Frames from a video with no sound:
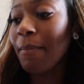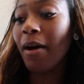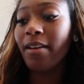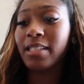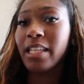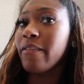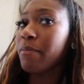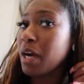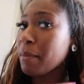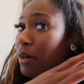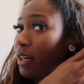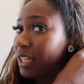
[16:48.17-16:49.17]
about it is giving
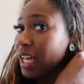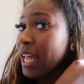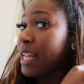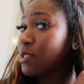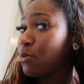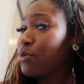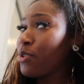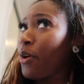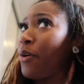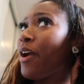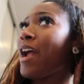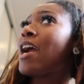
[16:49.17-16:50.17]
Primark, and it's
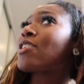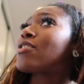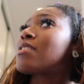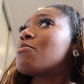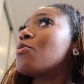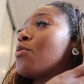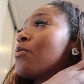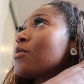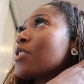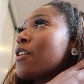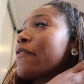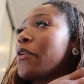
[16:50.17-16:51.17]
also extra small,
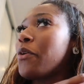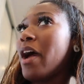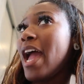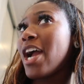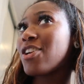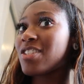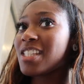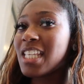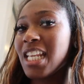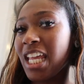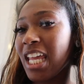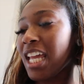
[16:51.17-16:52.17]
so you feel extra
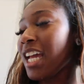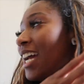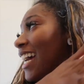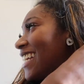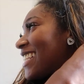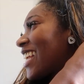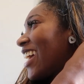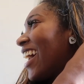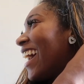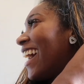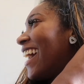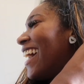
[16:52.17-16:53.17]
skinny. So
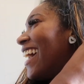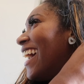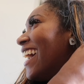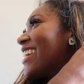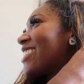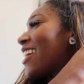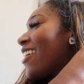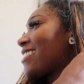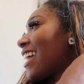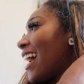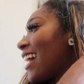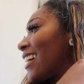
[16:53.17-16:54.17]
I was
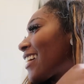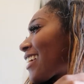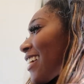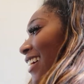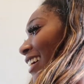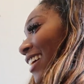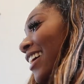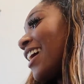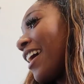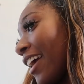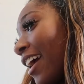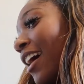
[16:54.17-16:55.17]
like,
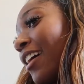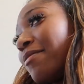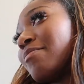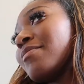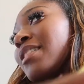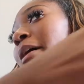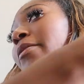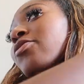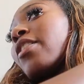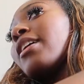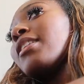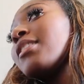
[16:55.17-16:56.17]
yeah, that
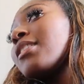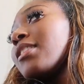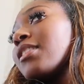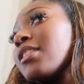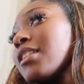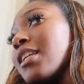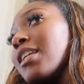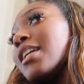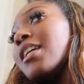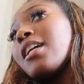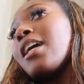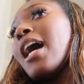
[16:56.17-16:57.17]
dress
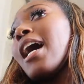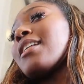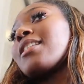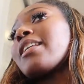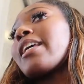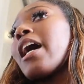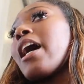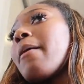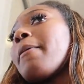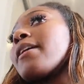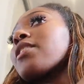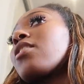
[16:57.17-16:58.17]
has to get a
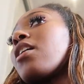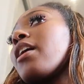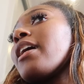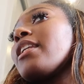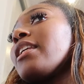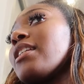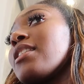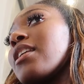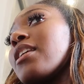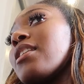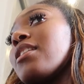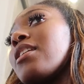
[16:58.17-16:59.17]
picture. It needs
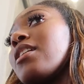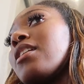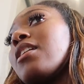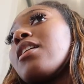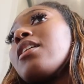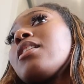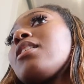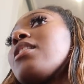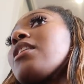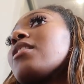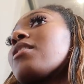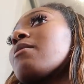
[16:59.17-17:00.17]
to
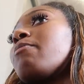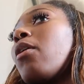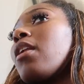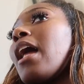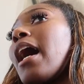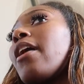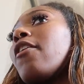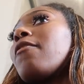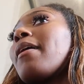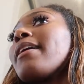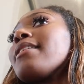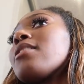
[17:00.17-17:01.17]
see the spotlight of
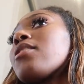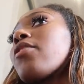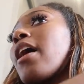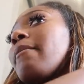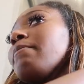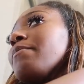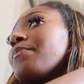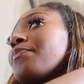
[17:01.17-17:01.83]
my Instagram.